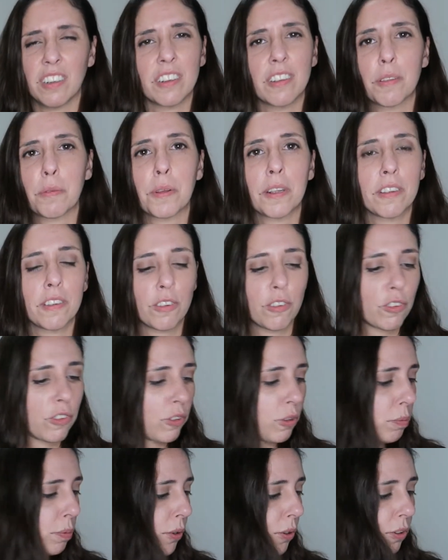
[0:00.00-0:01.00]
It smells
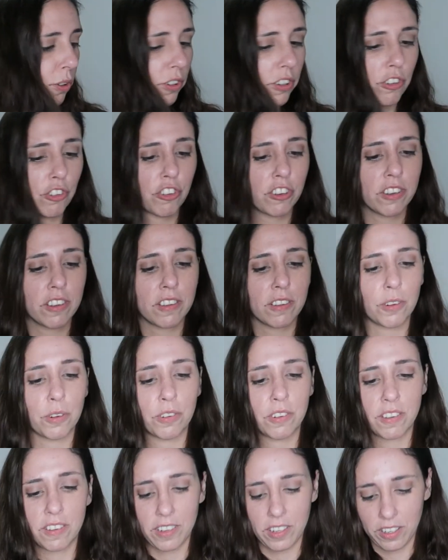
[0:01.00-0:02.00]
super orangey, so
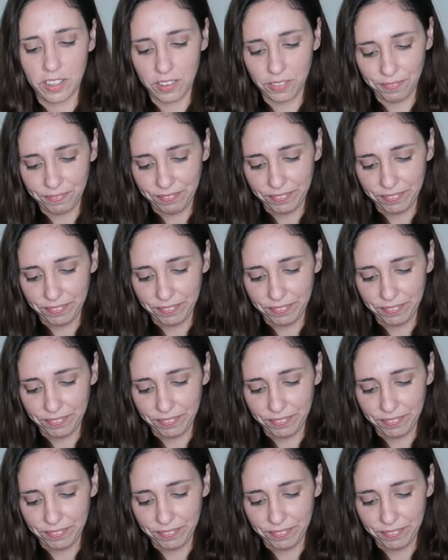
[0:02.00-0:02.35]
it's like